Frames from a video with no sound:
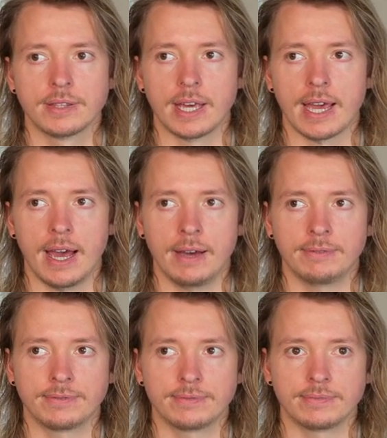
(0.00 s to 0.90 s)
they
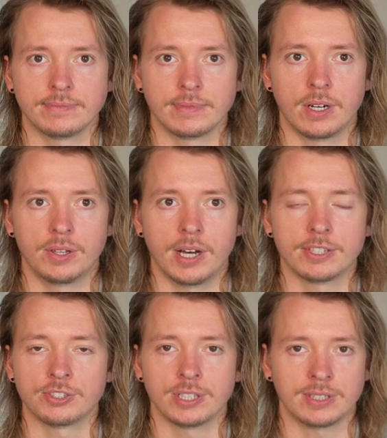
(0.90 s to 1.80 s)
have a
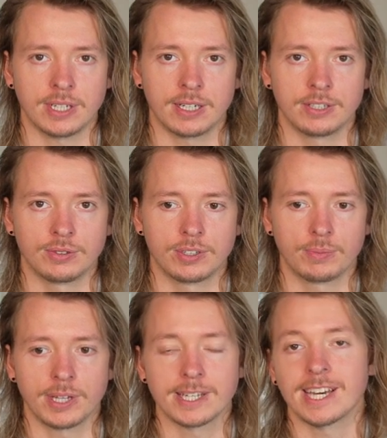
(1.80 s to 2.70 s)
lot of shit they got to do. They're
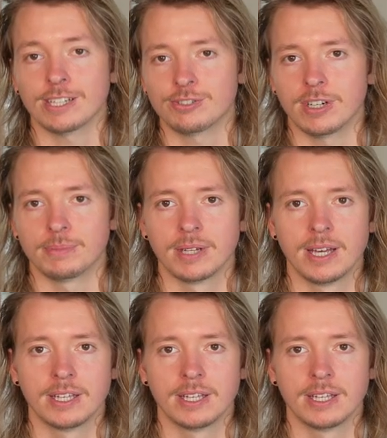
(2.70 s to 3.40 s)
playing catch up.